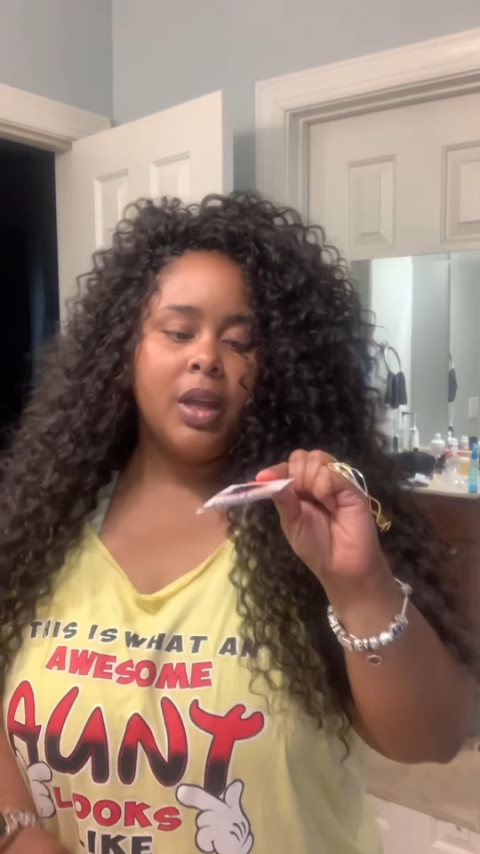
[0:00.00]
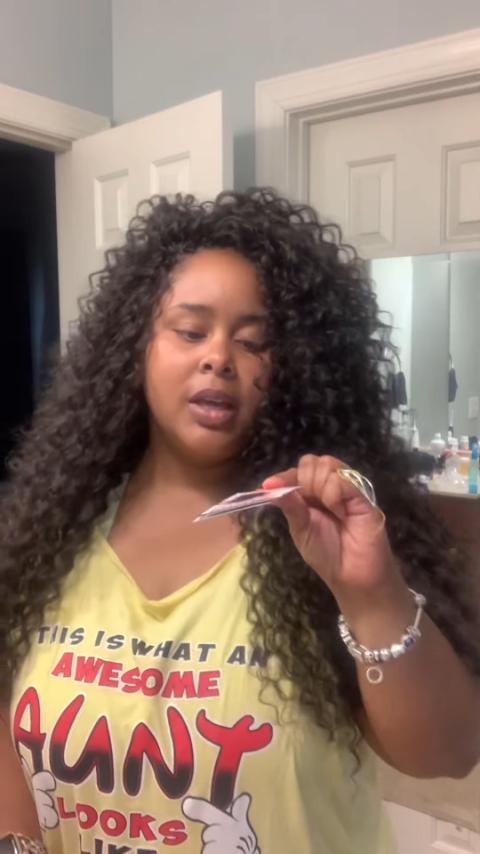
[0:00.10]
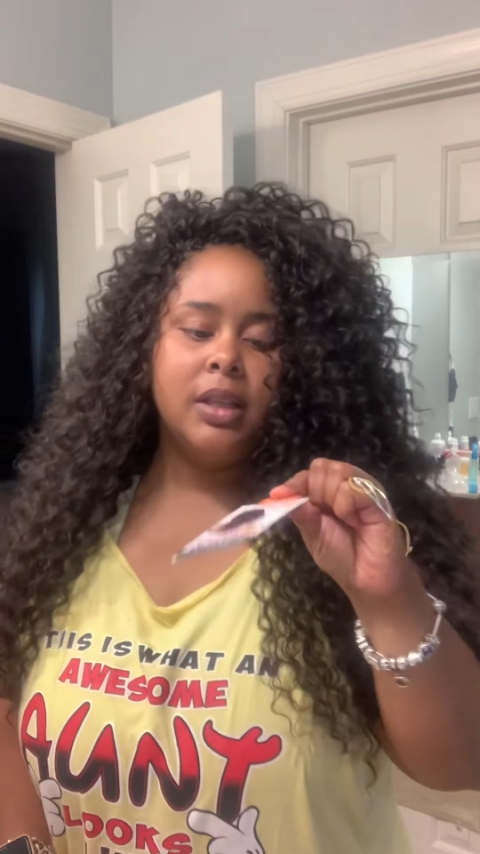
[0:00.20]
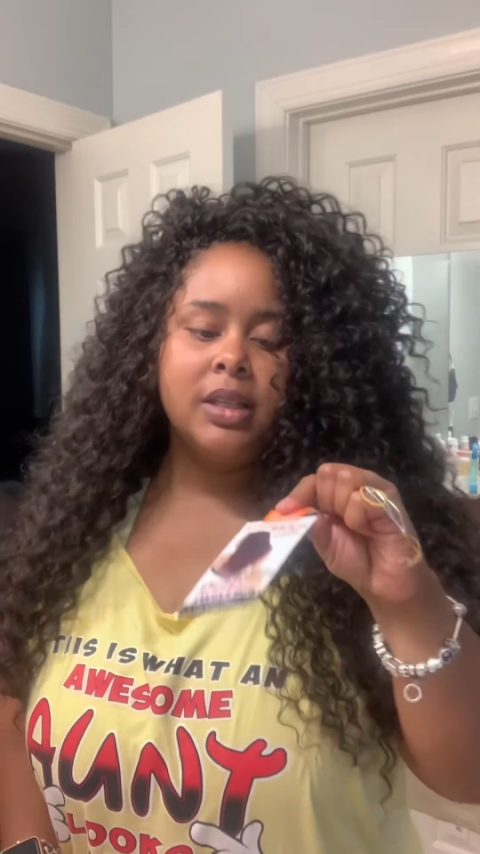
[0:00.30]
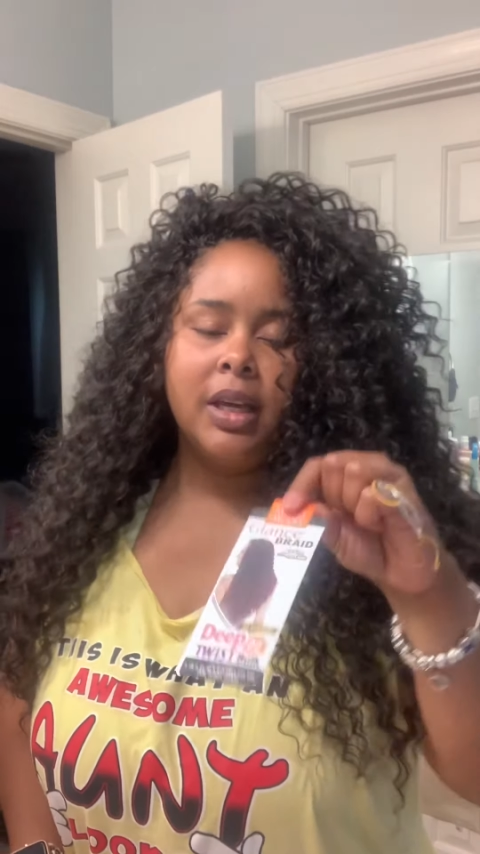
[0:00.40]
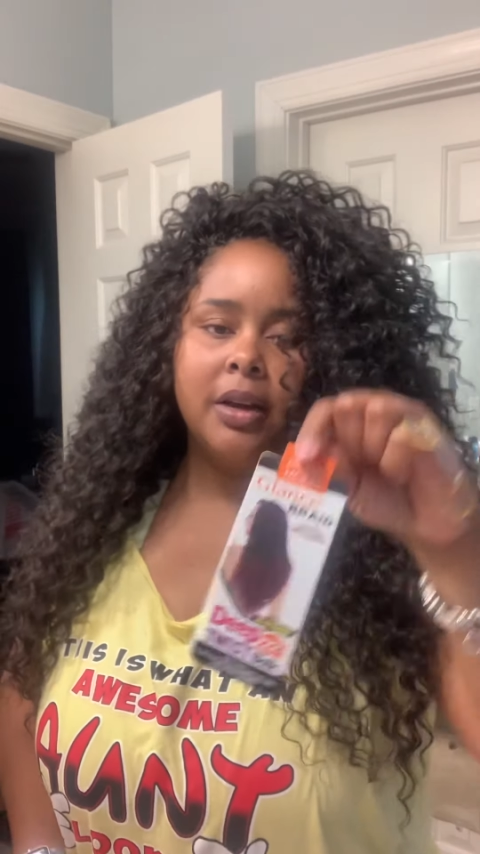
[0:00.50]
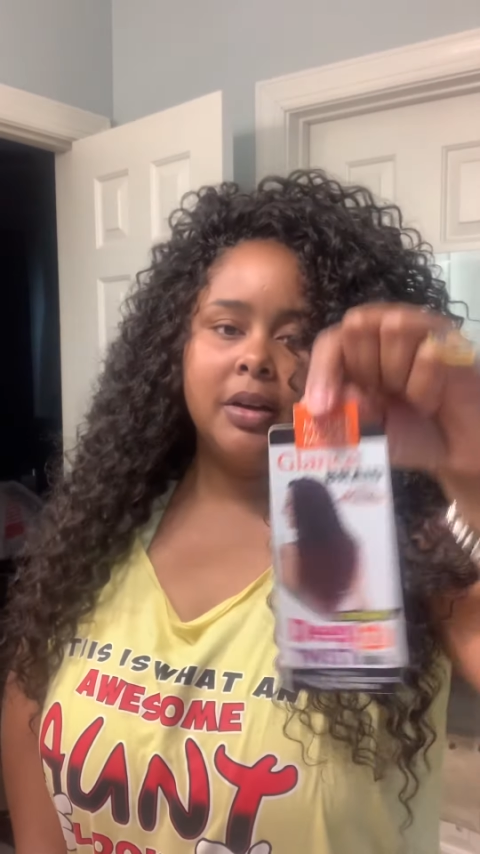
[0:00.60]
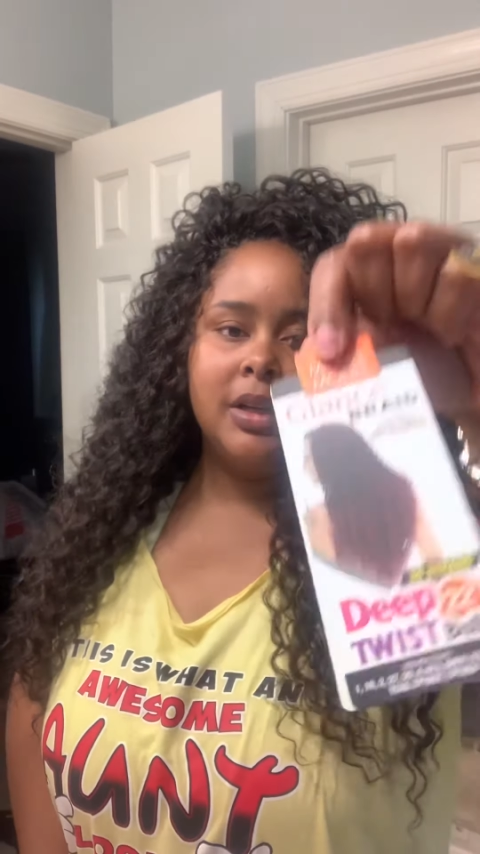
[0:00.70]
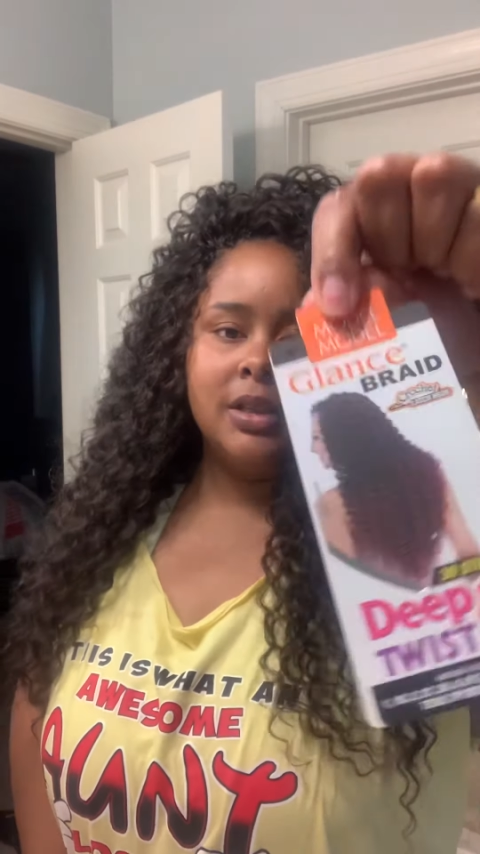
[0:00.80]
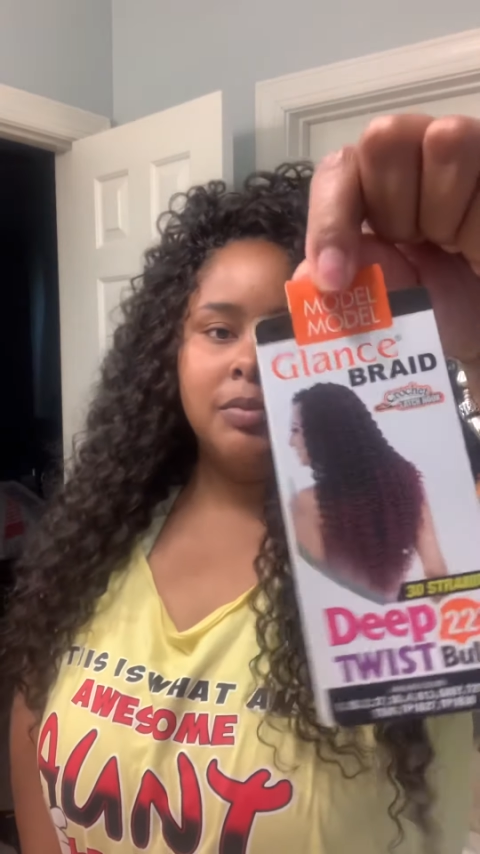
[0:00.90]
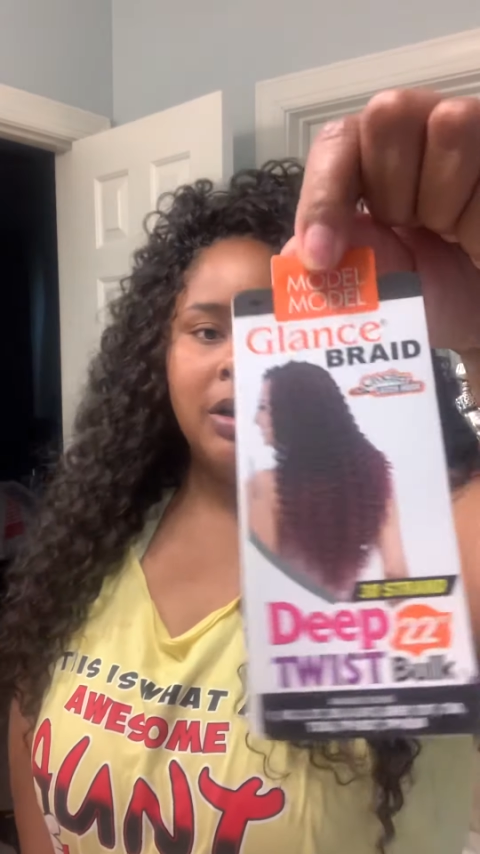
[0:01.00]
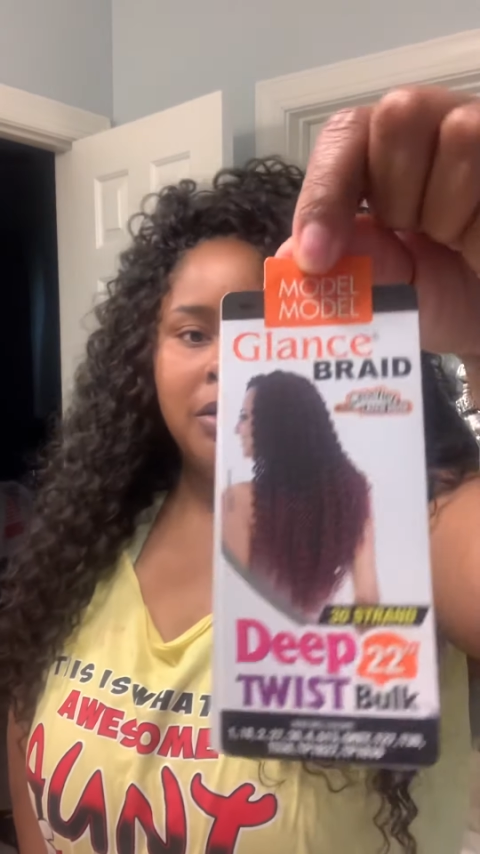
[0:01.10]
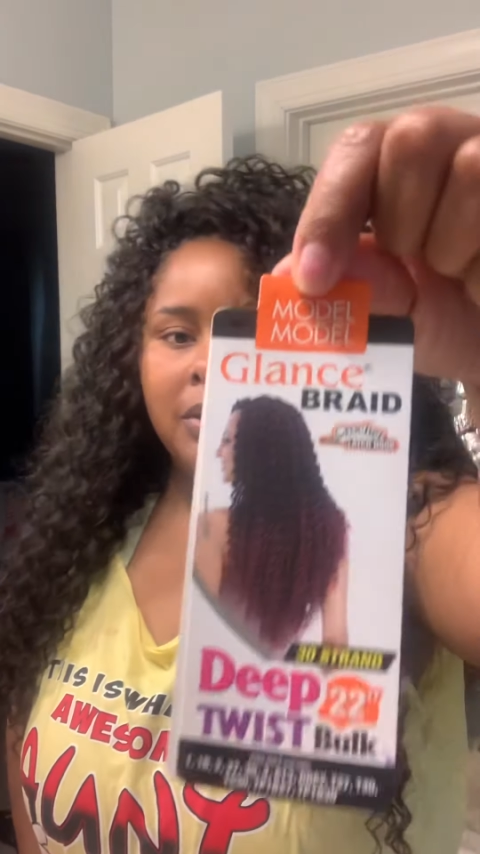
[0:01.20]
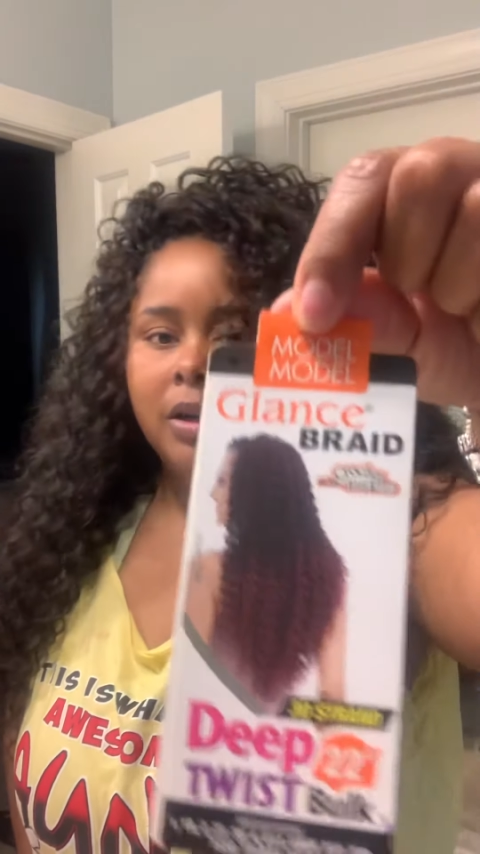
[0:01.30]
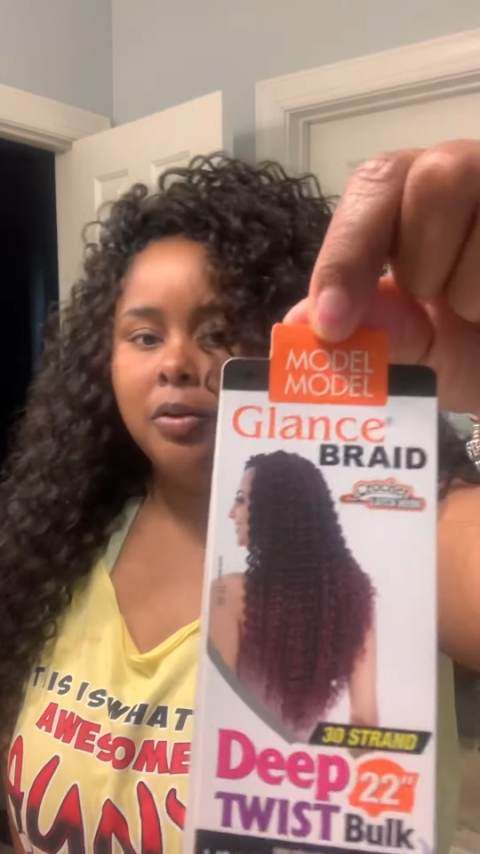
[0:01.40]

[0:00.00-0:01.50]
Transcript: This hair is Model